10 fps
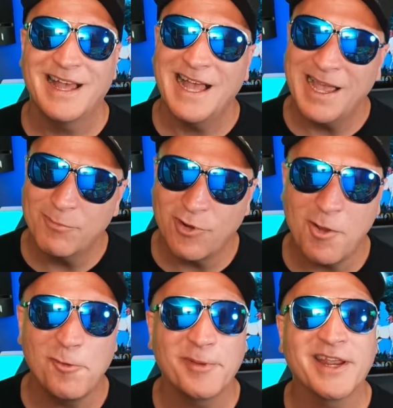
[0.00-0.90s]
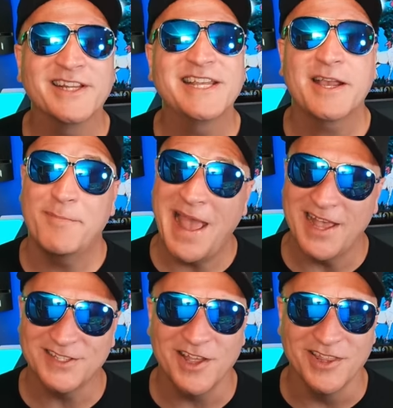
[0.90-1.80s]
I'm probably going to take a
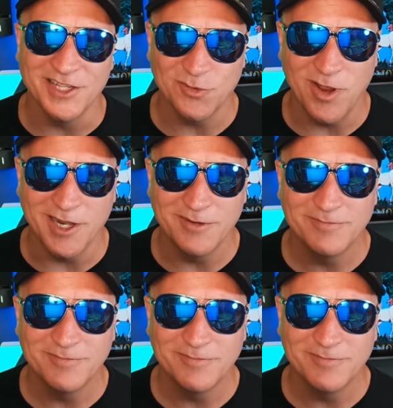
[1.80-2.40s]
pass on this one.